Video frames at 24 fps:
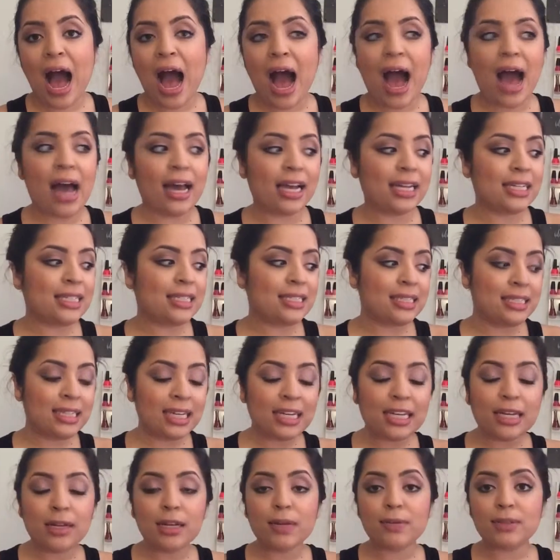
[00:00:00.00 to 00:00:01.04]
I
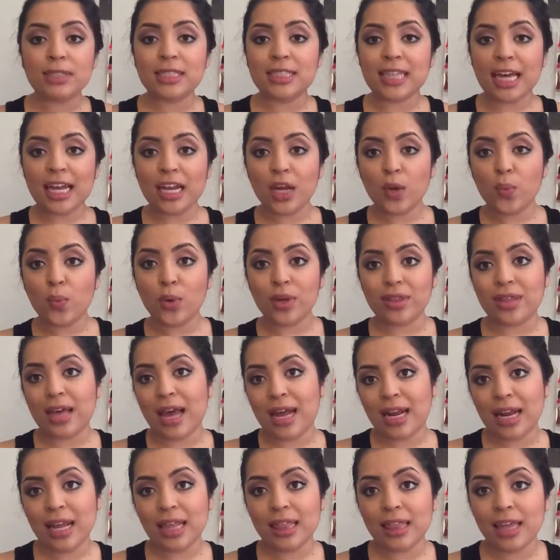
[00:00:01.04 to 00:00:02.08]
didn't set it with
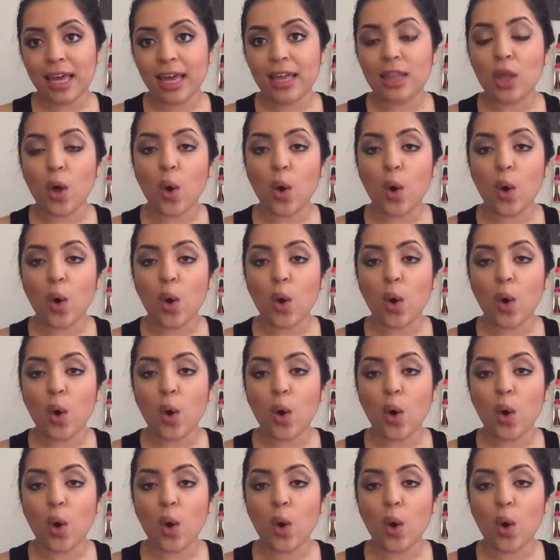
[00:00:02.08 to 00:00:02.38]
anything.